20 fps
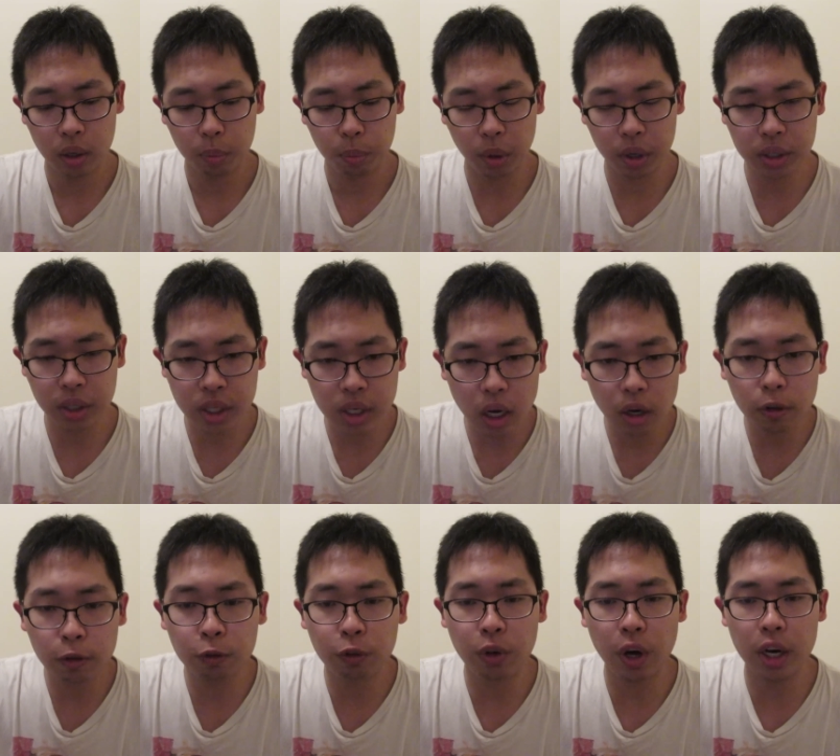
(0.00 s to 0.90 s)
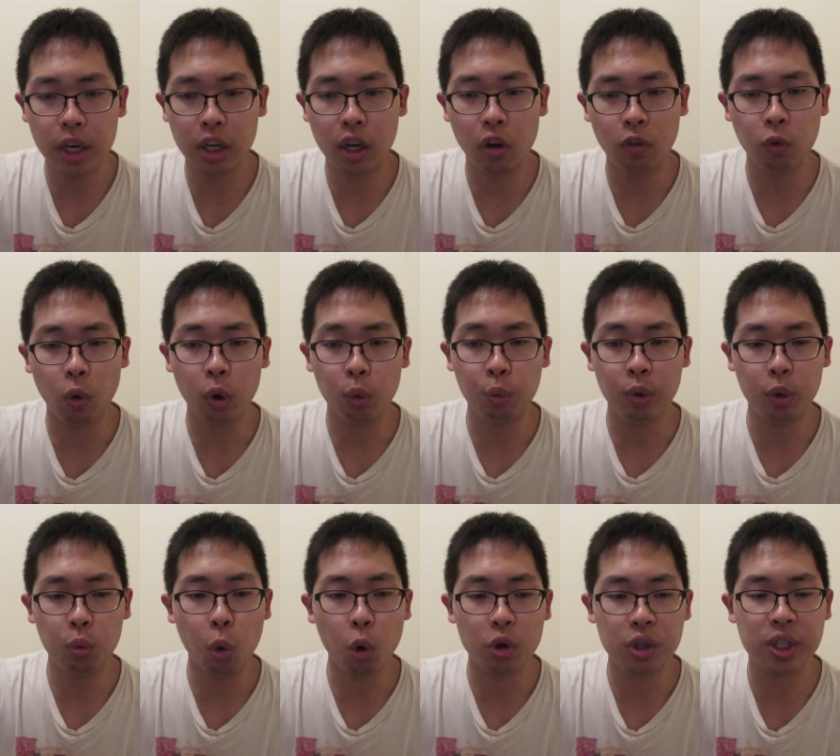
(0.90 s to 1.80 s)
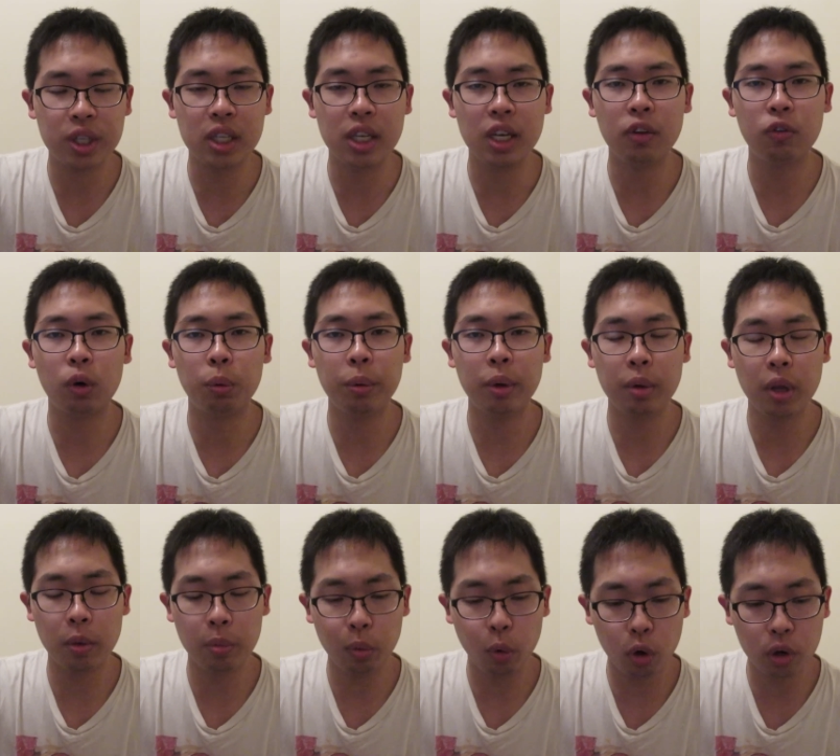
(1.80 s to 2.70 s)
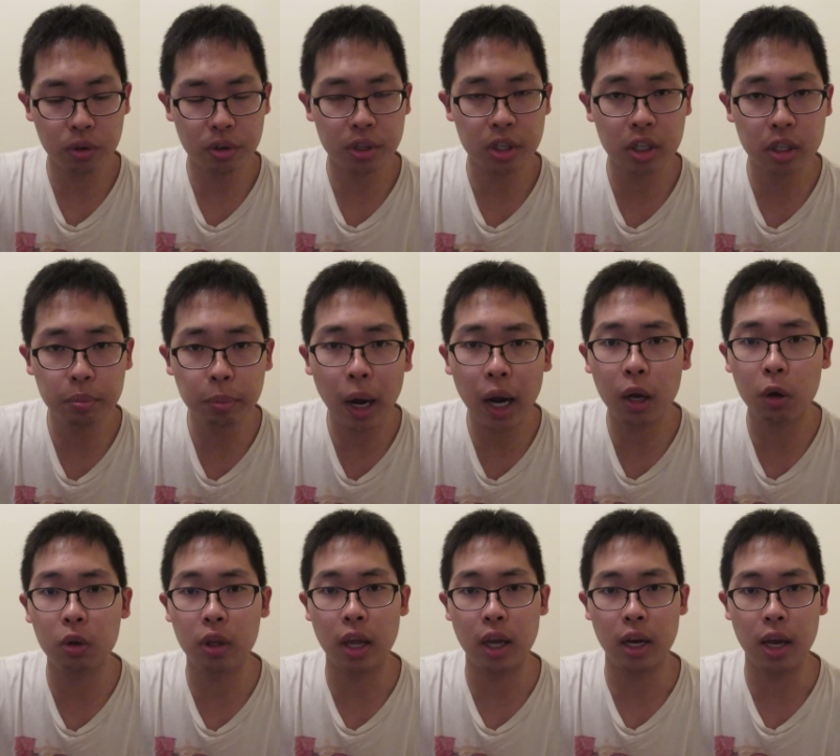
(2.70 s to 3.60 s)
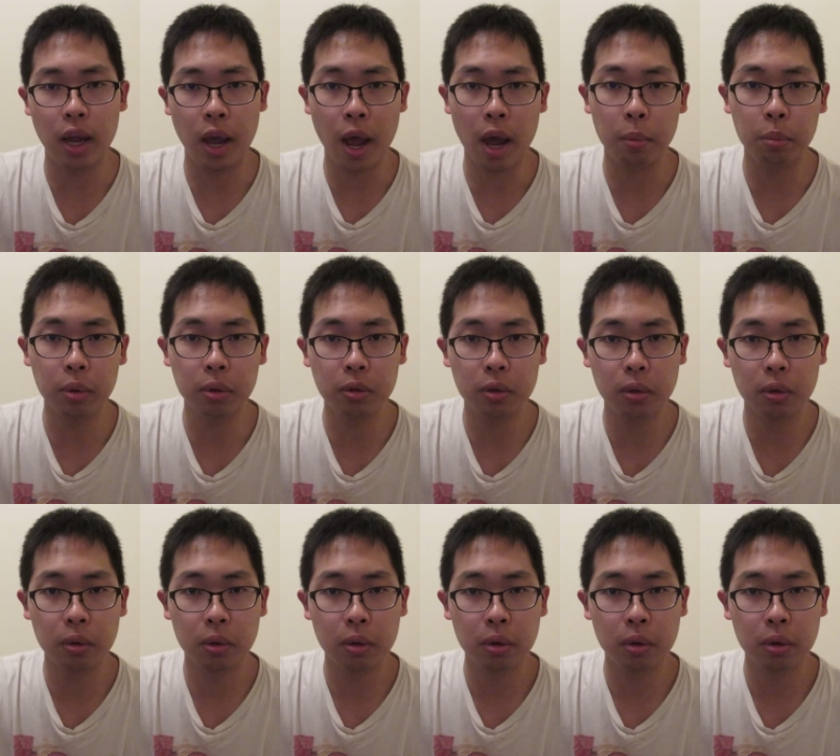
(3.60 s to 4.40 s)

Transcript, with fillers: But instead of fretting of what we won't see from him anymore, smile that it happened.